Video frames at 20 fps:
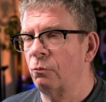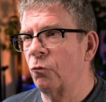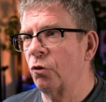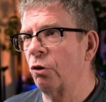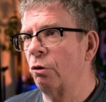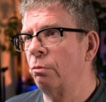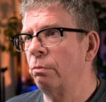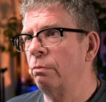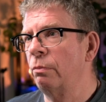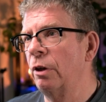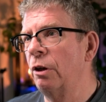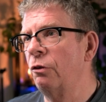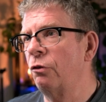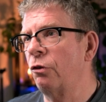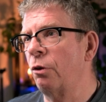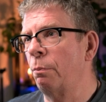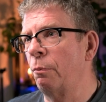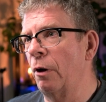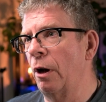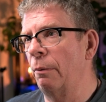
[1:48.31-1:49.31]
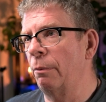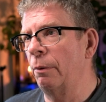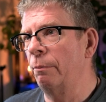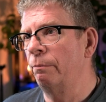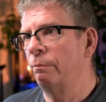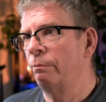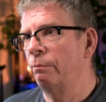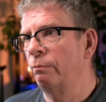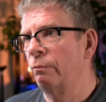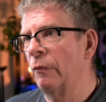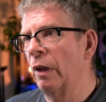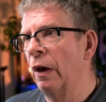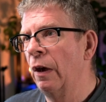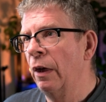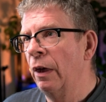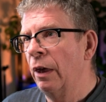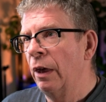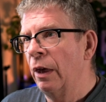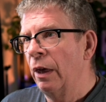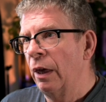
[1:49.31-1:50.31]
So here's the problem.
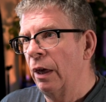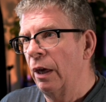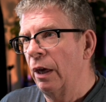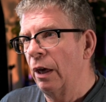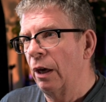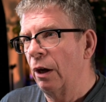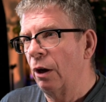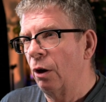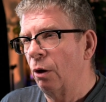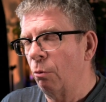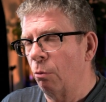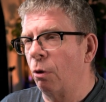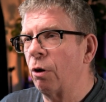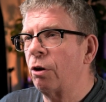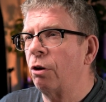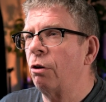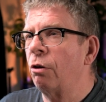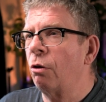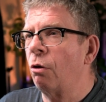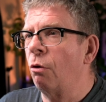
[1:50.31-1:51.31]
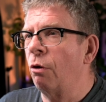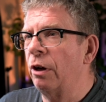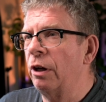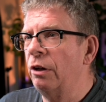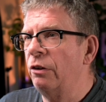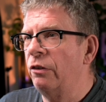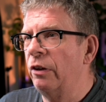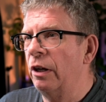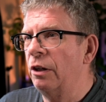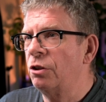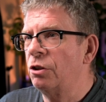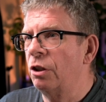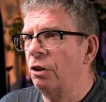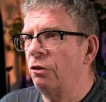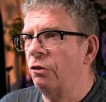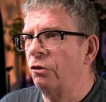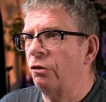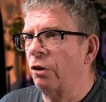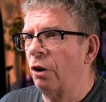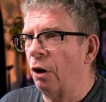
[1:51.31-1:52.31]
Worker
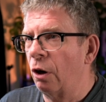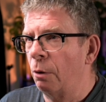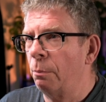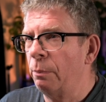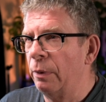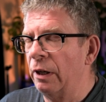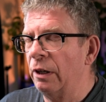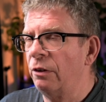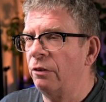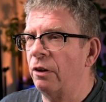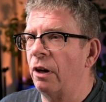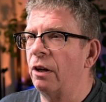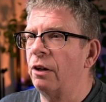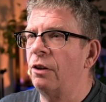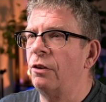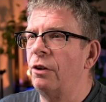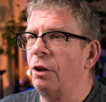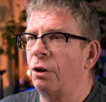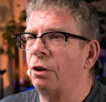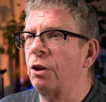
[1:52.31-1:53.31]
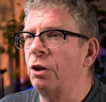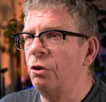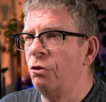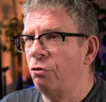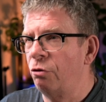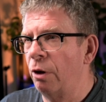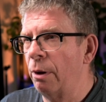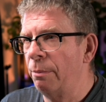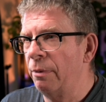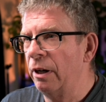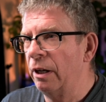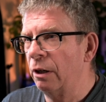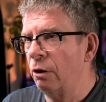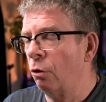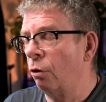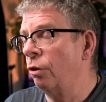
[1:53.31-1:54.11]
orientations aren't being done, and they're contributing,